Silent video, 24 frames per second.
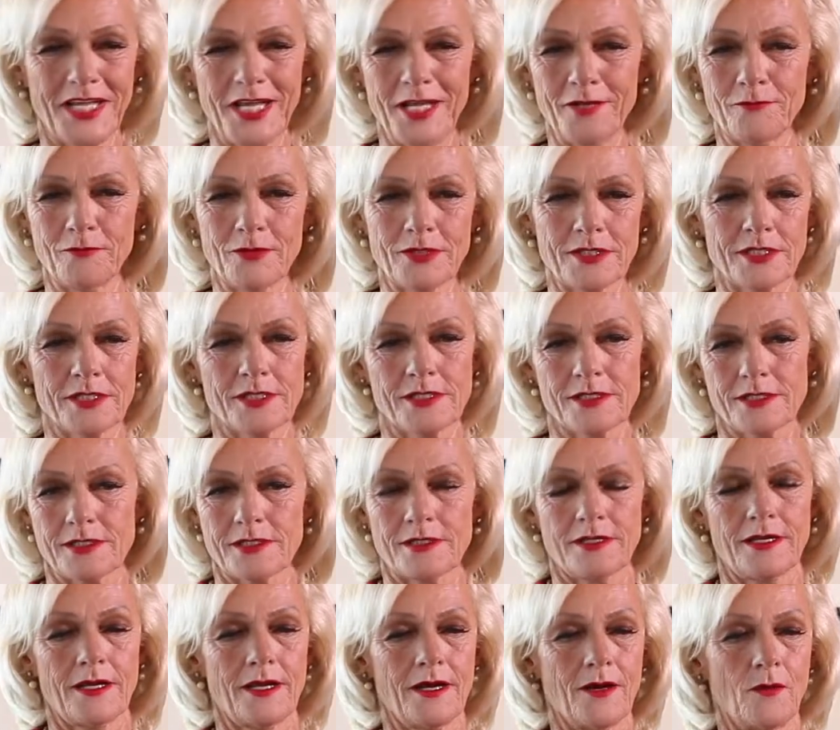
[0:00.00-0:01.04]
It was
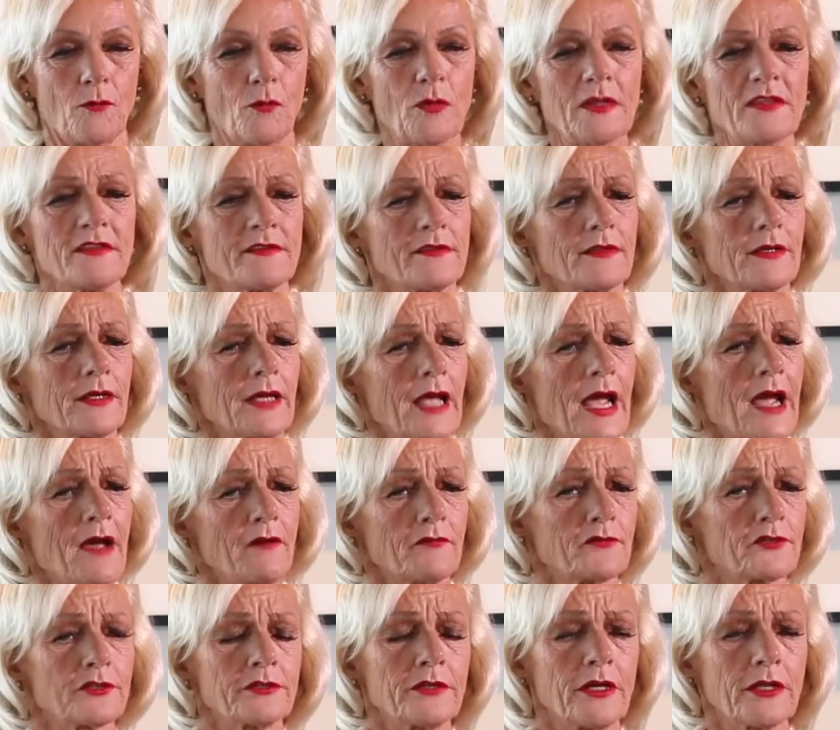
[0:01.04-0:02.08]
one thing
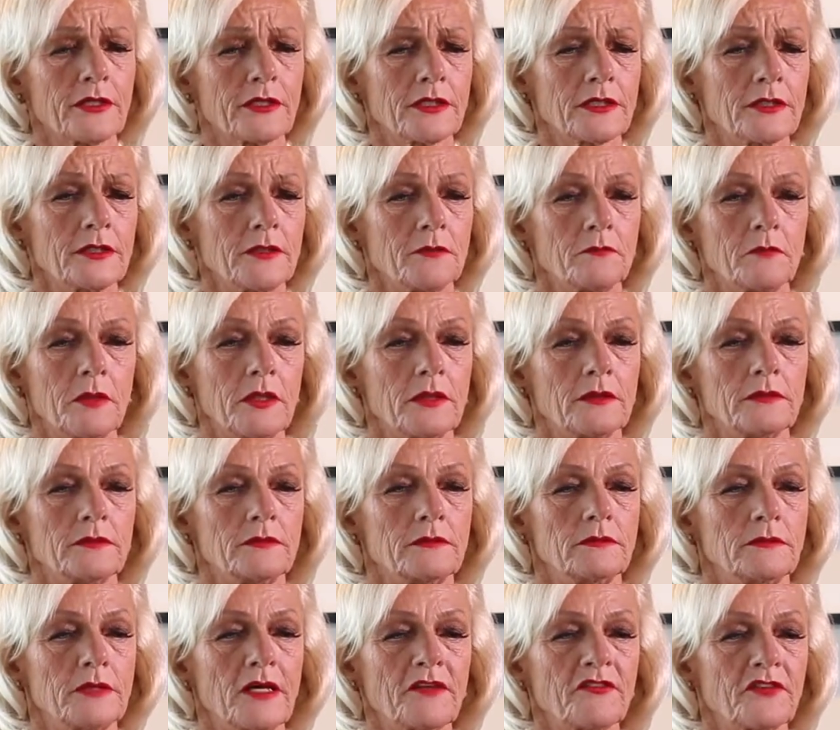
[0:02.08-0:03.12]
after another, but
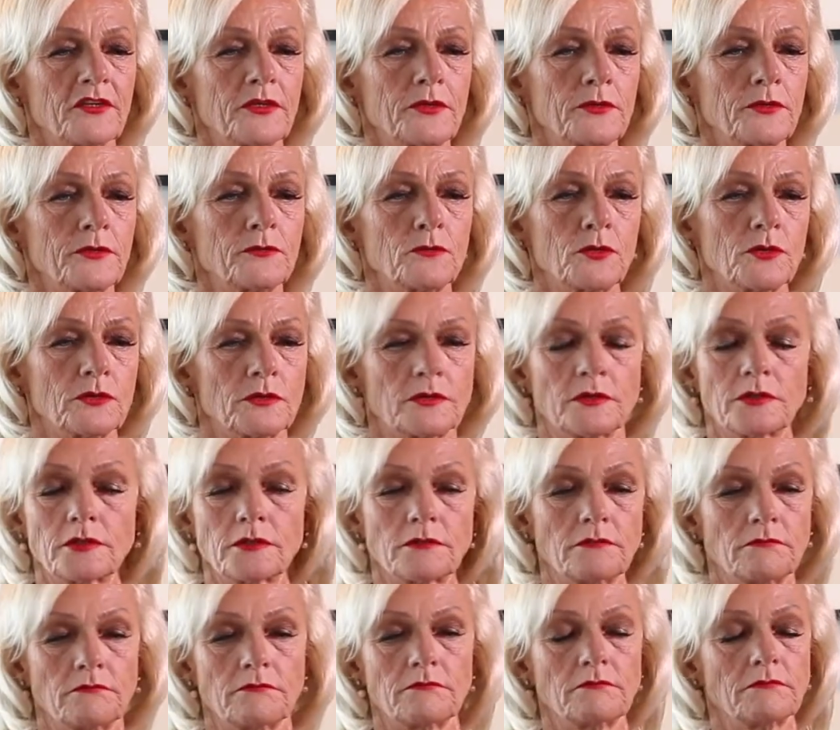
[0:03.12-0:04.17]
nothing would
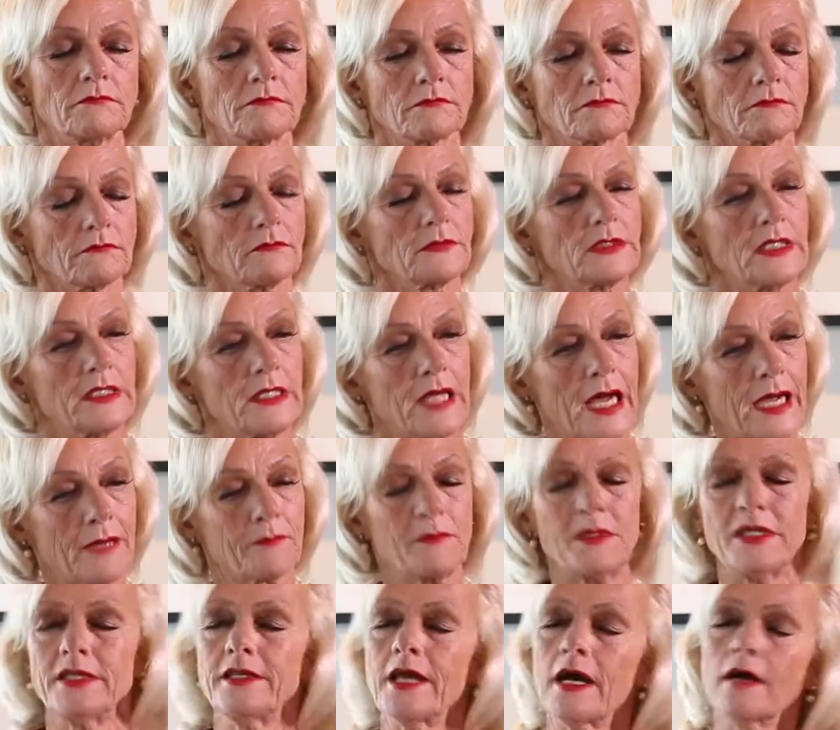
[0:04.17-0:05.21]
knock
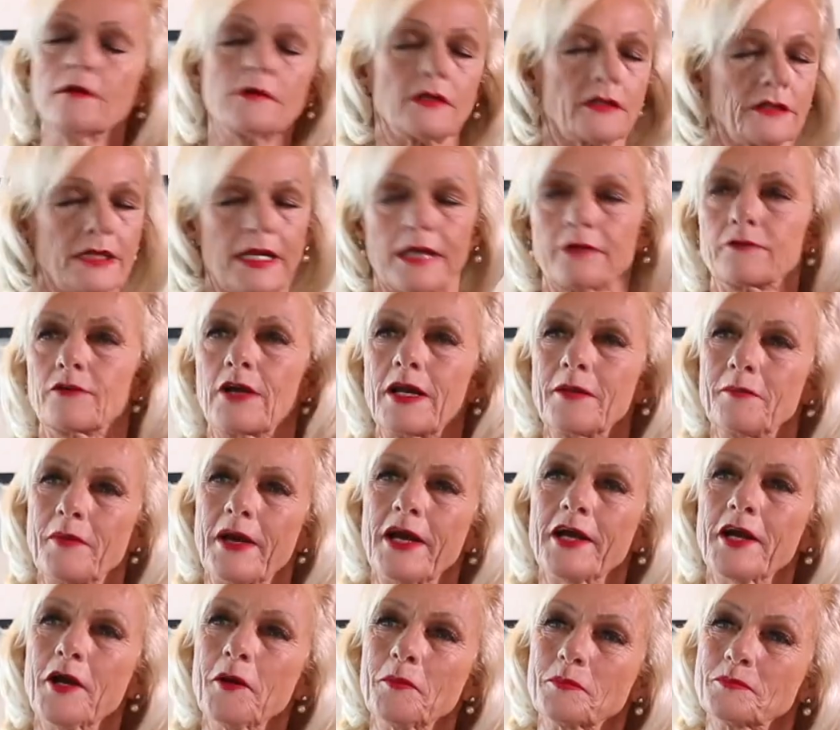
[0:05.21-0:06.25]
me down. I'd get right
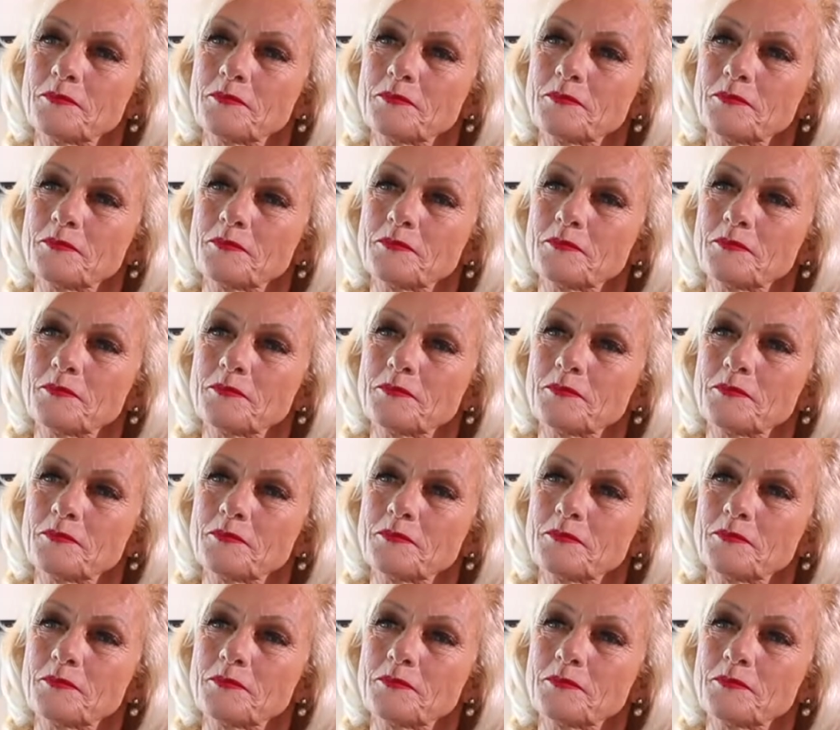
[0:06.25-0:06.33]
back up.